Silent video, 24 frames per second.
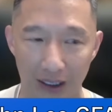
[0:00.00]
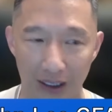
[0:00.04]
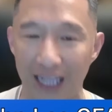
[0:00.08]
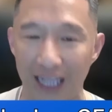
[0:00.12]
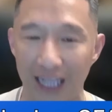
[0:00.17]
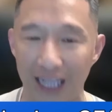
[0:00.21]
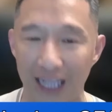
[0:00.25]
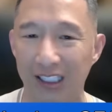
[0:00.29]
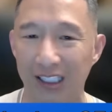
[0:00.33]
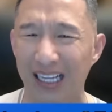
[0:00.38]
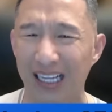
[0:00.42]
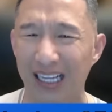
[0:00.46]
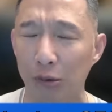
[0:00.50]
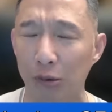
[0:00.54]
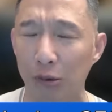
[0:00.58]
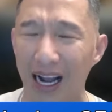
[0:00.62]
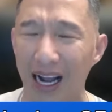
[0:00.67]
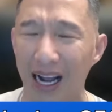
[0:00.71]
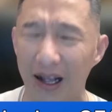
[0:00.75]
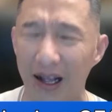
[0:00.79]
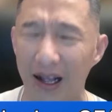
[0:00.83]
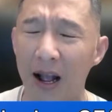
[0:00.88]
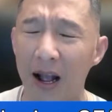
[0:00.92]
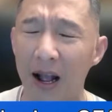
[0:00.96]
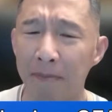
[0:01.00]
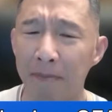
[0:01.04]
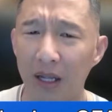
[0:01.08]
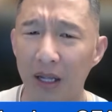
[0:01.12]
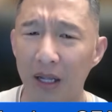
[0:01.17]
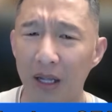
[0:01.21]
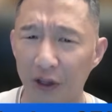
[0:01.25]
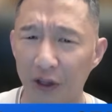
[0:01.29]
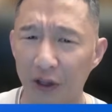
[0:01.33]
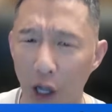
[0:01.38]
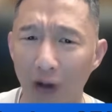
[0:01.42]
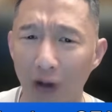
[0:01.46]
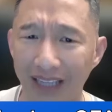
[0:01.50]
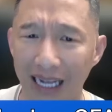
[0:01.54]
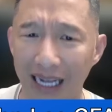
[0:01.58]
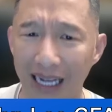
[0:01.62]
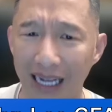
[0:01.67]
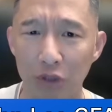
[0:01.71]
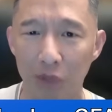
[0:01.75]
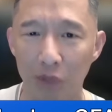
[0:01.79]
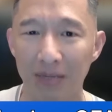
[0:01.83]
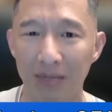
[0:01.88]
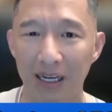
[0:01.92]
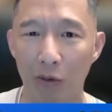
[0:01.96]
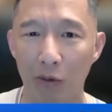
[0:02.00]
And that's why the thought came to me